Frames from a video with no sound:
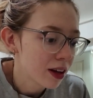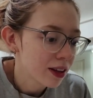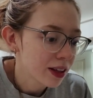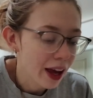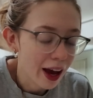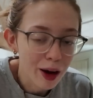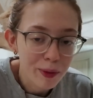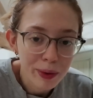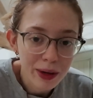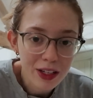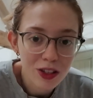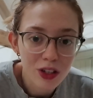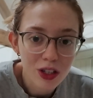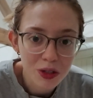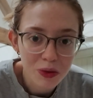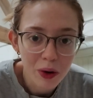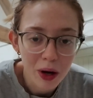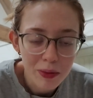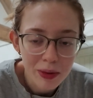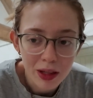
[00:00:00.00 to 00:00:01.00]
yeah, but it's
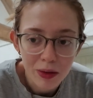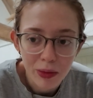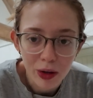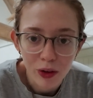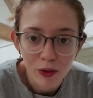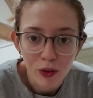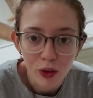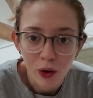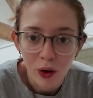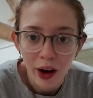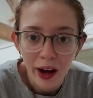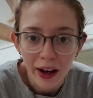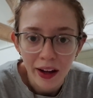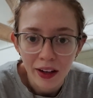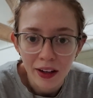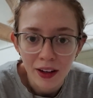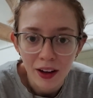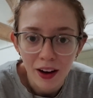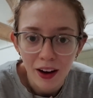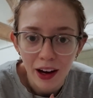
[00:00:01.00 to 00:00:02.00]
just what I'm in the mood for,
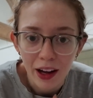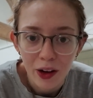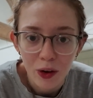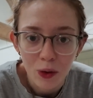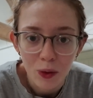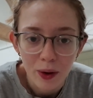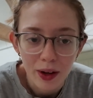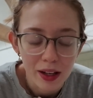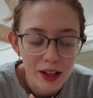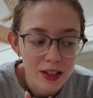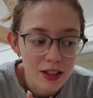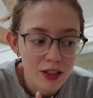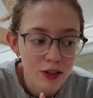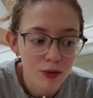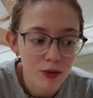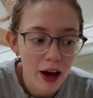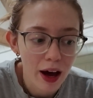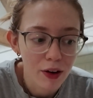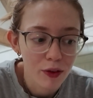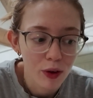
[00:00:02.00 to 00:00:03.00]
and I
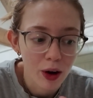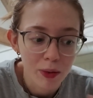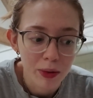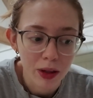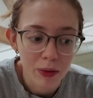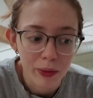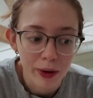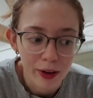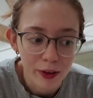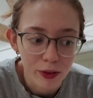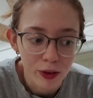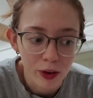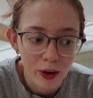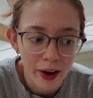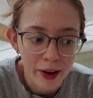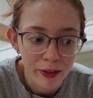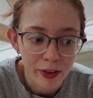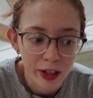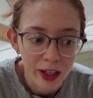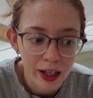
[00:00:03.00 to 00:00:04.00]
always have what I'm in the mood
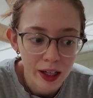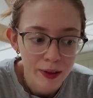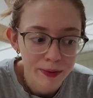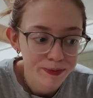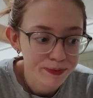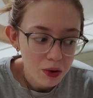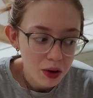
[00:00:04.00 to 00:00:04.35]
for every day,